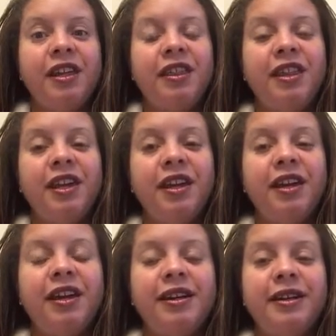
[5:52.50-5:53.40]

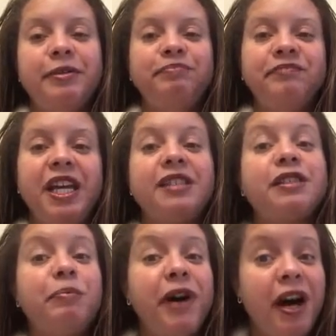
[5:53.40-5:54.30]
the um, that's
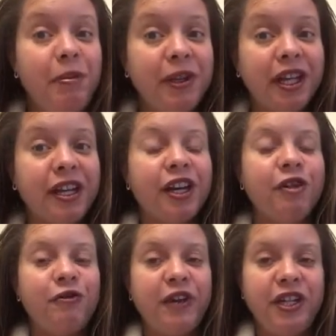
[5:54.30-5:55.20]
the public
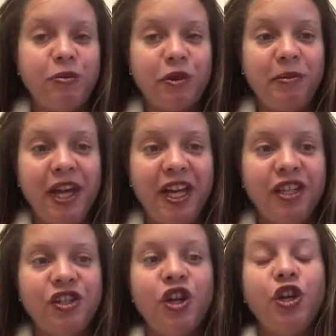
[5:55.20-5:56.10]
Facebook
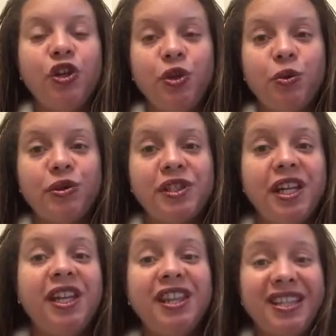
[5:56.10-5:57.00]
page, you will
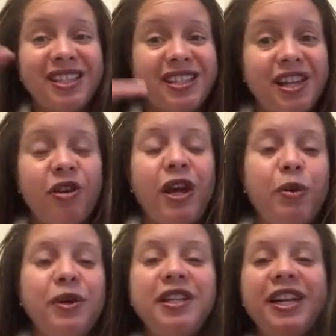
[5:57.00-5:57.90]
see that the scale
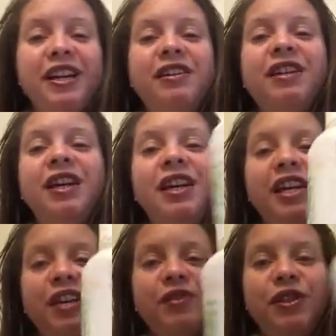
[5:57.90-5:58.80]
had went down
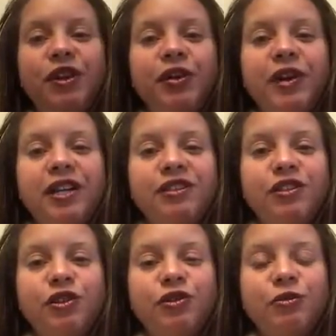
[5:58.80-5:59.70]
even though I
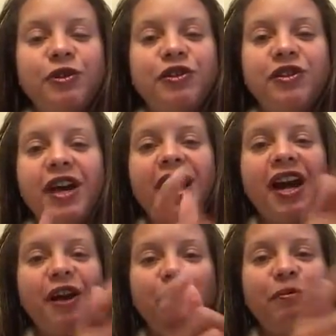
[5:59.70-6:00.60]
took the NutriBurst. So
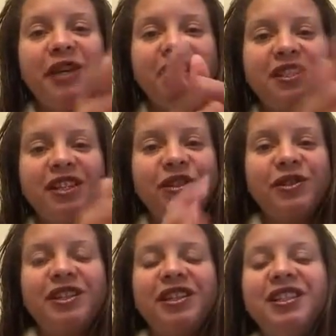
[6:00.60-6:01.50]
I will be
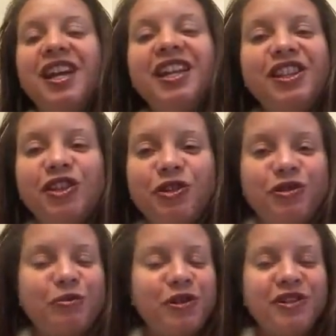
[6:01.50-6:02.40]
continuously taking the
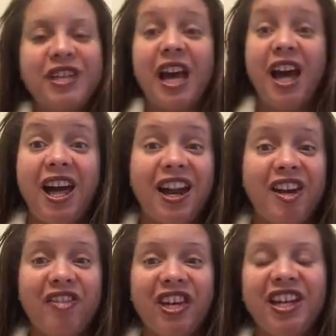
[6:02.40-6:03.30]
NutriBurst. I
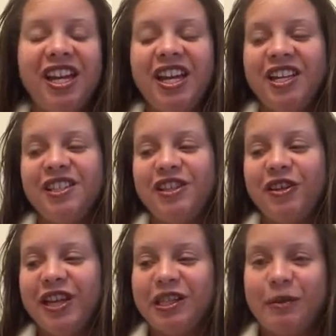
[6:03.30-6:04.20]
love it.
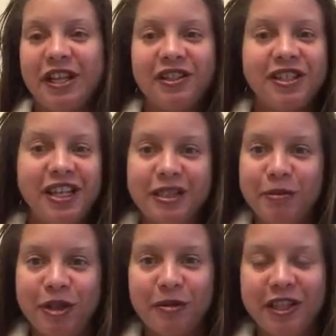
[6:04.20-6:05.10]
So that's my little
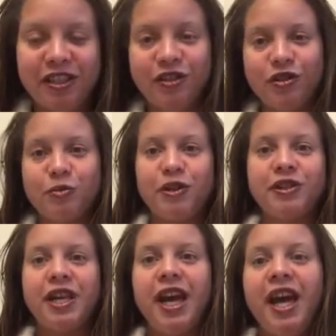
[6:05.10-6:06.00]
testimony about the
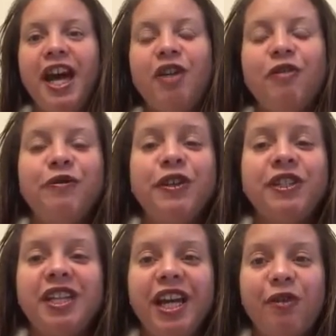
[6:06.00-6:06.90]
NutriBurst. How do I
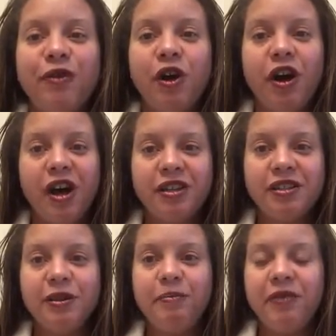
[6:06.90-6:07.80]
feel today? I feel
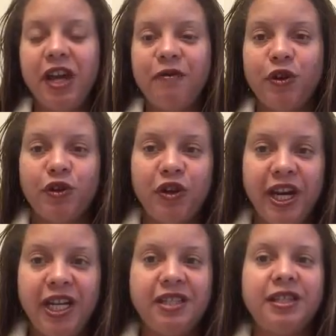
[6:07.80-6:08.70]
awesome. I feel
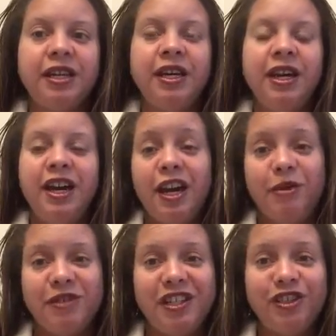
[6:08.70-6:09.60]
great.
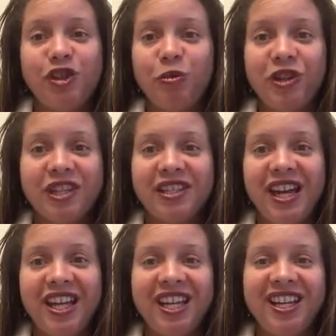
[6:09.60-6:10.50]
I'm just super
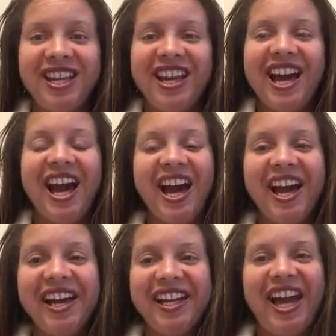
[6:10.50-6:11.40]
excited.
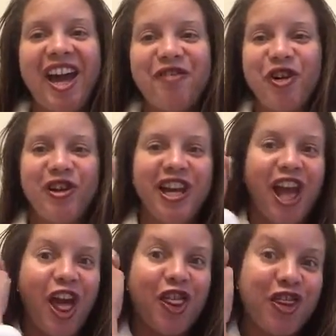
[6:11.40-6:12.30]
I have
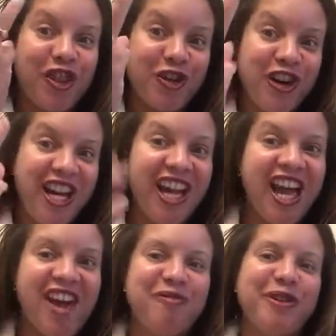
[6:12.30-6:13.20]
only three and a
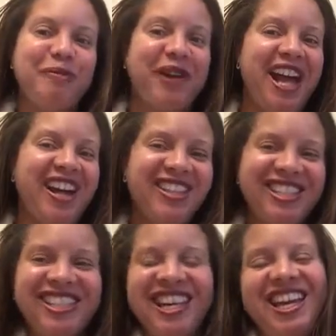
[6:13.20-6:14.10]
half more
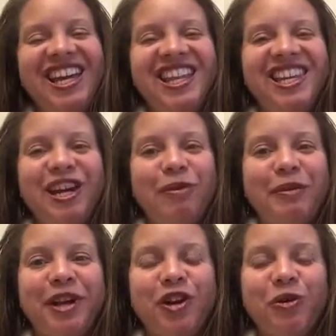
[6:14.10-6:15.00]
pounds, and then I'll be
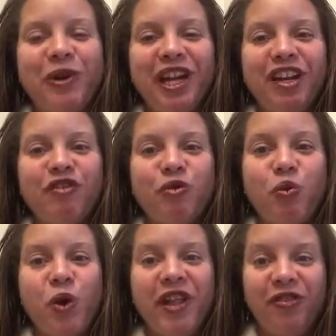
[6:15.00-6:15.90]
at my goal weight of
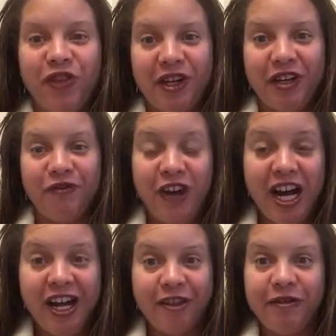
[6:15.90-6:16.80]

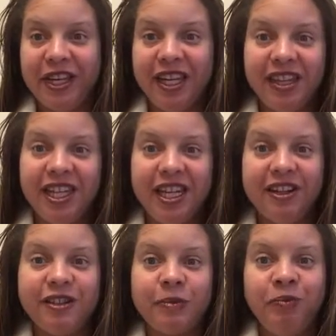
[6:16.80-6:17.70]
135. Anything
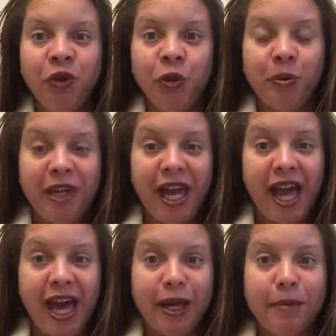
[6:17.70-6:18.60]
else would be an
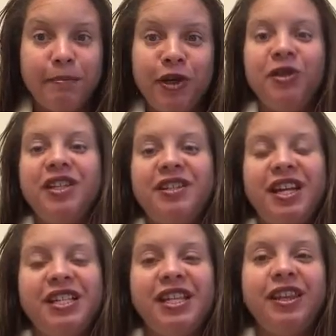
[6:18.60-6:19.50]
added bonus. And
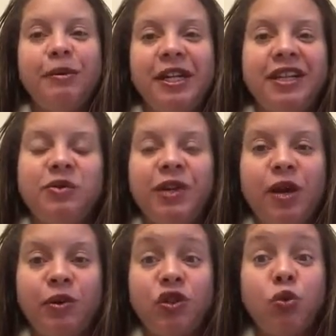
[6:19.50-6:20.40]
I say that because when
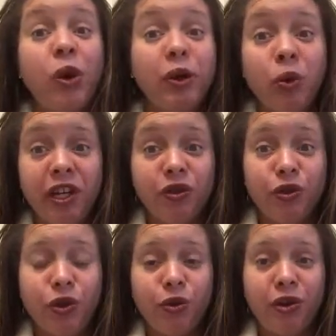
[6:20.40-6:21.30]
I was 21
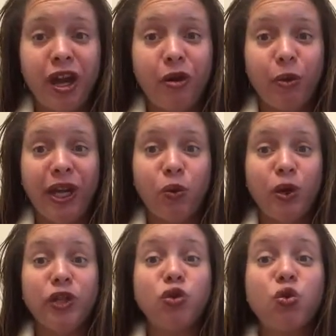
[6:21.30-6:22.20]
years old, I weighed
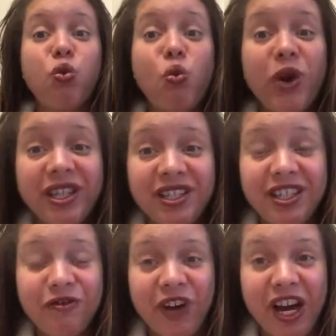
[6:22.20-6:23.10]

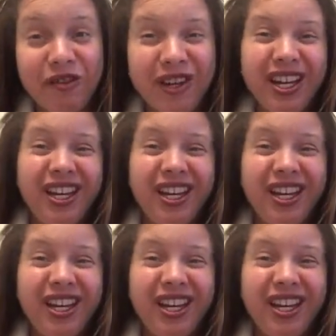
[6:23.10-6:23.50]
125.